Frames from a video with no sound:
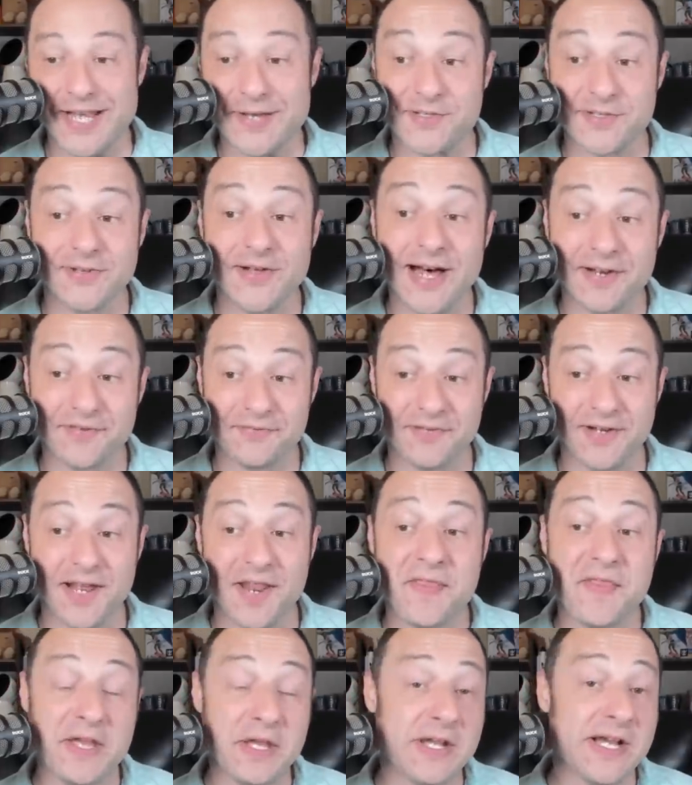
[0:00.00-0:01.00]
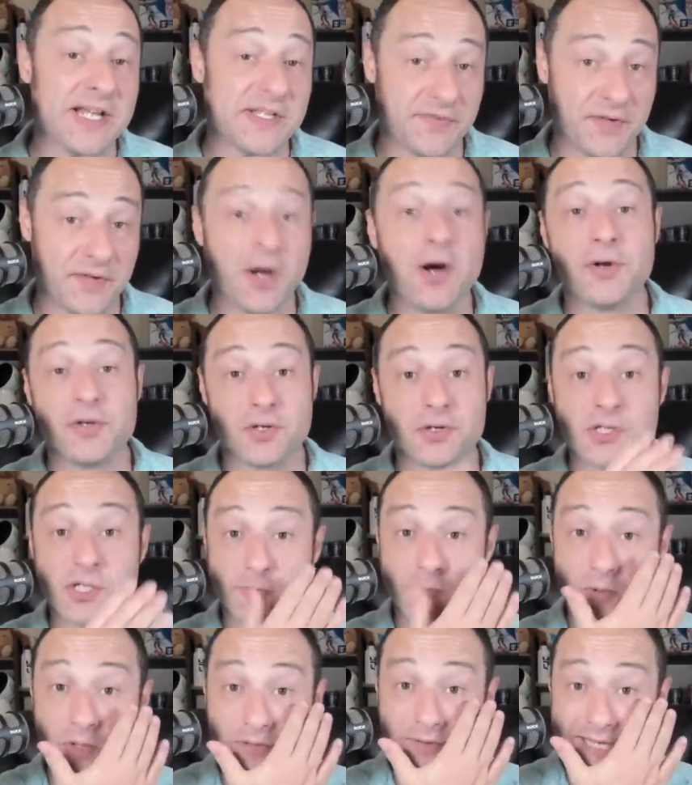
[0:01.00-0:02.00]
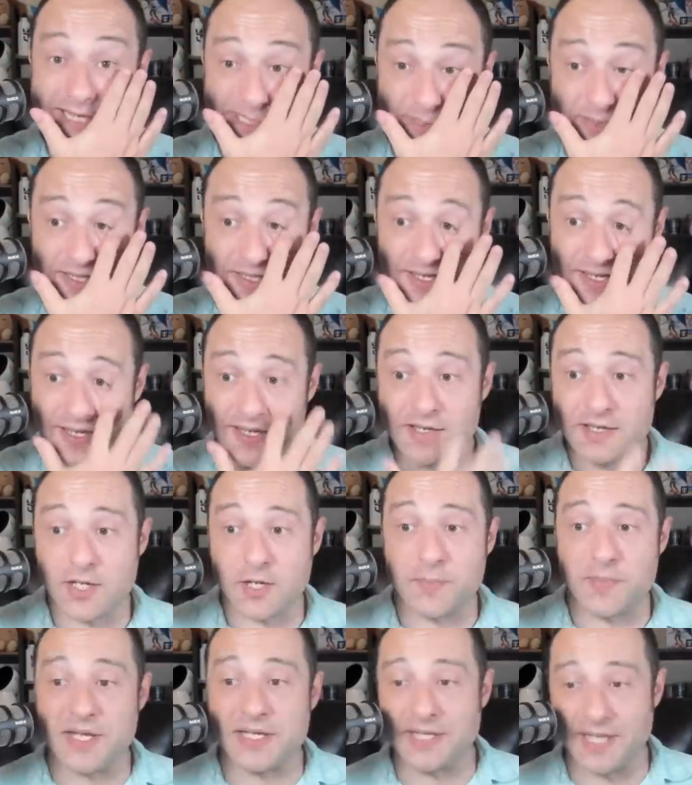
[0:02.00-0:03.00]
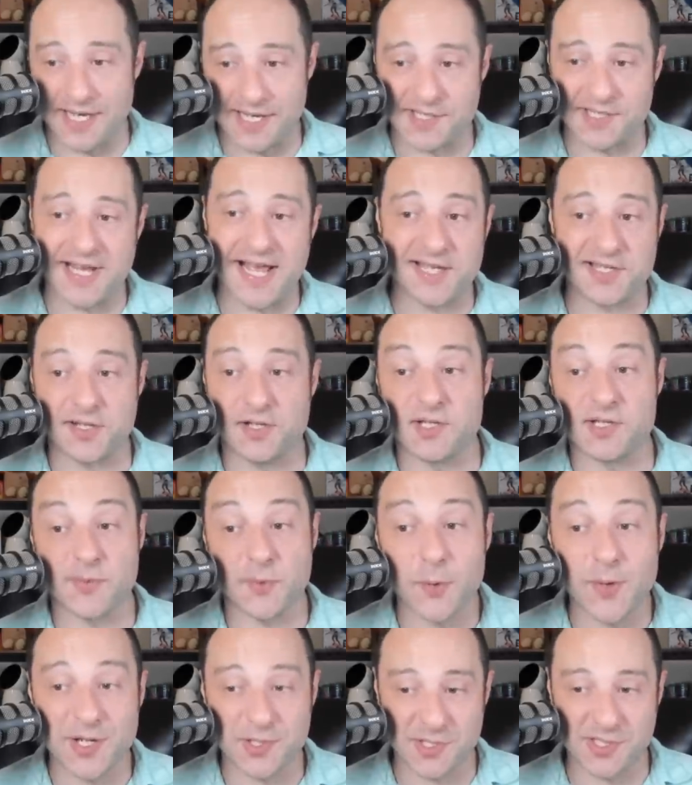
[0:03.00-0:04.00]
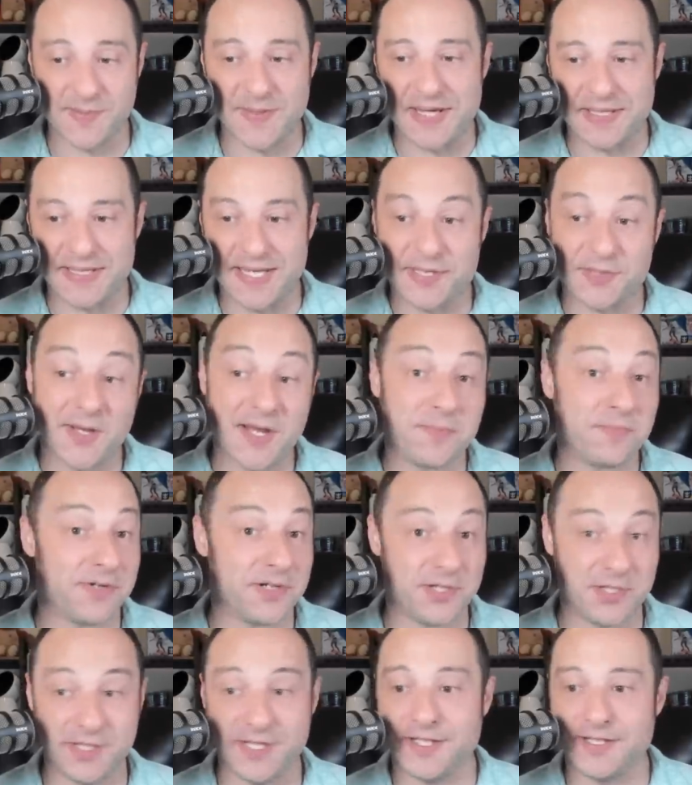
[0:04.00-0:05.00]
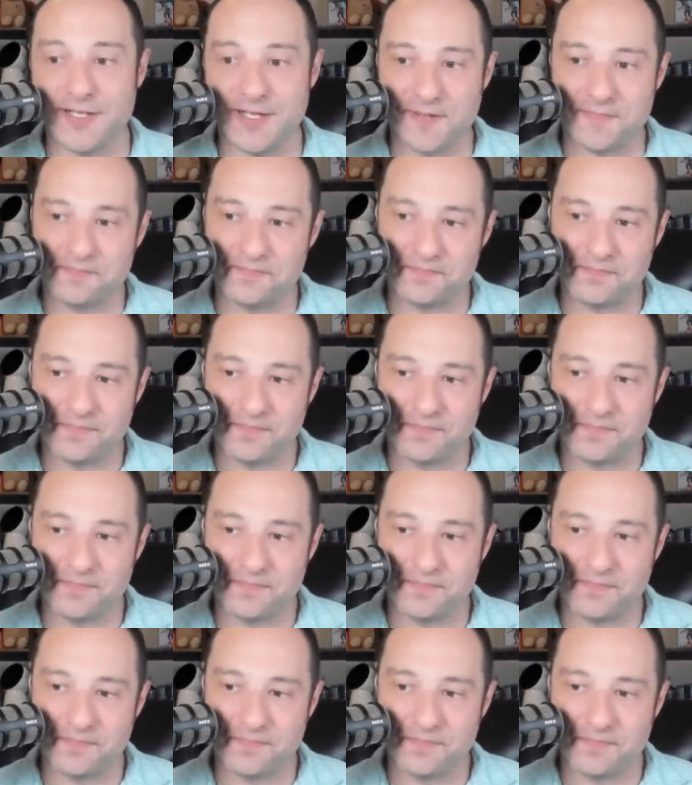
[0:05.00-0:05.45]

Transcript: That was a lot of fun. And thank you guys for all your support last week, you know, being nice and asking her some questions about that. So I appreciate that.